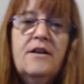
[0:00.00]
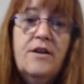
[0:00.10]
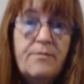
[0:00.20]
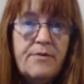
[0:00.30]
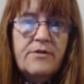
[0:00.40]

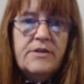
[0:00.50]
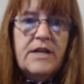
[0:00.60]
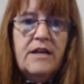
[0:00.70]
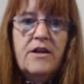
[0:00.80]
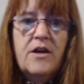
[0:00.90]
no
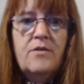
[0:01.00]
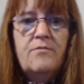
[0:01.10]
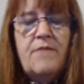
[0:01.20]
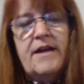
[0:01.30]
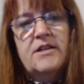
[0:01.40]
protein, no
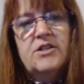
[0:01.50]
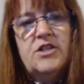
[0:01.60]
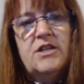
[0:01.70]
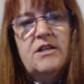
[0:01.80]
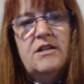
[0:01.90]
mac and
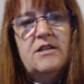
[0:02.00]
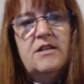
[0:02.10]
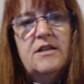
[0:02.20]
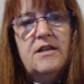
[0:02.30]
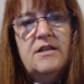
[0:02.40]
cheese.
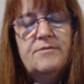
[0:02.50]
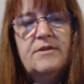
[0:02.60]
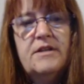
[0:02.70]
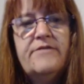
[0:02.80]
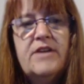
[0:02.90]
He's
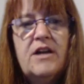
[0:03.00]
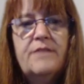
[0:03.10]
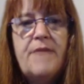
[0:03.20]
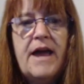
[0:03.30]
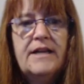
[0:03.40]
been living
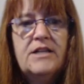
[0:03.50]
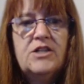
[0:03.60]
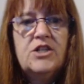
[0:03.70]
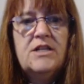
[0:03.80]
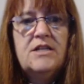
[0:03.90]
on mac and
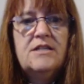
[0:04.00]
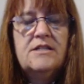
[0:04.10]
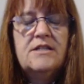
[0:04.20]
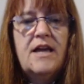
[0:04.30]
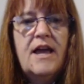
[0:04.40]

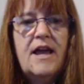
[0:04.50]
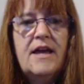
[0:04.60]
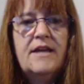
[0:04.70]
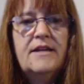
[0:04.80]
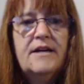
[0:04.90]
cheese
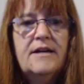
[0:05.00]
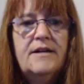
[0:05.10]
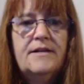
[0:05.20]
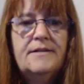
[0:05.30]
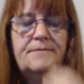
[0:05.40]
and
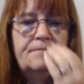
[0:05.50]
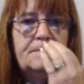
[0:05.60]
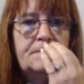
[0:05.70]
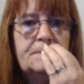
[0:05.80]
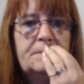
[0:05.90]

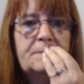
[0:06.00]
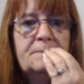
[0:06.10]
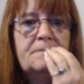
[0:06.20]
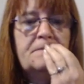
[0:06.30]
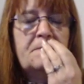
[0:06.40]

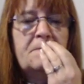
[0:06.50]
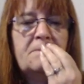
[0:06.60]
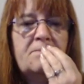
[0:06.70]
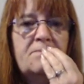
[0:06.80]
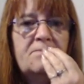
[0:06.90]

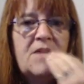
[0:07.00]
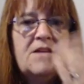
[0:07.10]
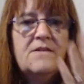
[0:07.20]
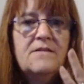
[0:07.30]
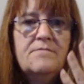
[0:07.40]

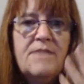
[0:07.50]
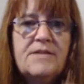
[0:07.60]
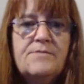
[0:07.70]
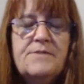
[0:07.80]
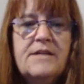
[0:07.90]

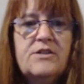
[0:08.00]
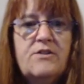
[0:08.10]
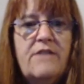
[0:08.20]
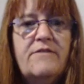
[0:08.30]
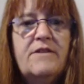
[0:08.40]
mashed potatoes and
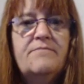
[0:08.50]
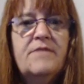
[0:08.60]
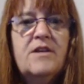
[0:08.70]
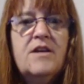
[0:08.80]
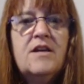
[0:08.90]
gravy.
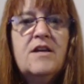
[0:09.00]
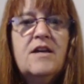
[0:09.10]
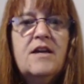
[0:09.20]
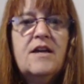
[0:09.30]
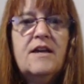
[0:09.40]

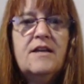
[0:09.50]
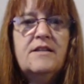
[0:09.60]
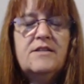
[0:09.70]
And